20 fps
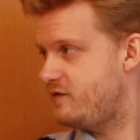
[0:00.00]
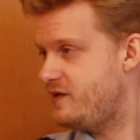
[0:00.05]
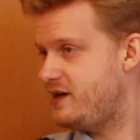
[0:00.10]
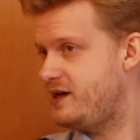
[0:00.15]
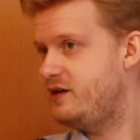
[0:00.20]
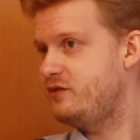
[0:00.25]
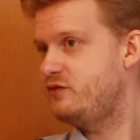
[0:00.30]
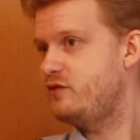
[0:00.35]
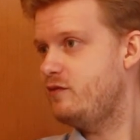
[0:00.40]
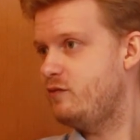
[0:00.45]

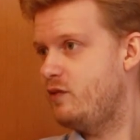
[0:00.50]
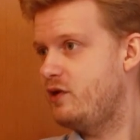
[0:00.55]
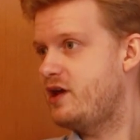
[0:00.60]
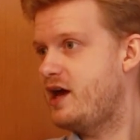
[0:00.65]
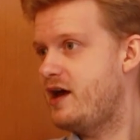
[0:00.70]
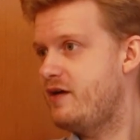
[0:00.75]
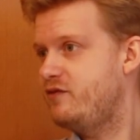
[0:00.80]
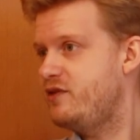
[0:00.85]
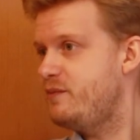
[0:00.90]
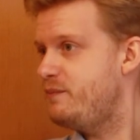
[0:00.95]
around, we want
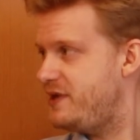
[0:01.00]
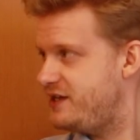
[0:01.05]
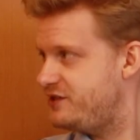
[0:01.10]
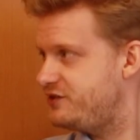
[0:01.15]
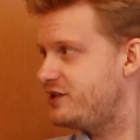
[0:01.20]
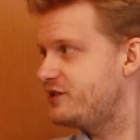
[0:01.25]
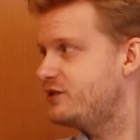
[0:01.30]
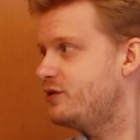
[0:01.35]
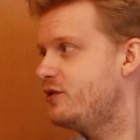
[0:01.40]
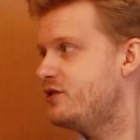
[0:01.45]
to have the
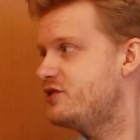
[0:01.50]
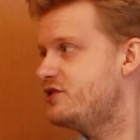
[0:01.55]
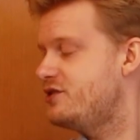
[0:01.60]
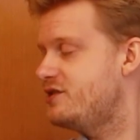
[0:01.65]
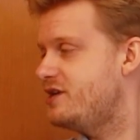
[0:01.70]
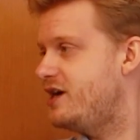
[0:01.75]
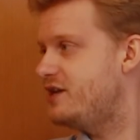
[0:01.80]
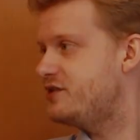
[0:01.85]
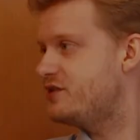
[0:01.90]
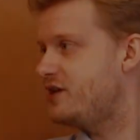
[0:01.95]
best technology
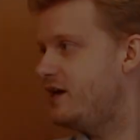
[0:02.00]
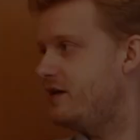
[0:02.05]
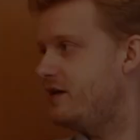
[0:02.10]
you guys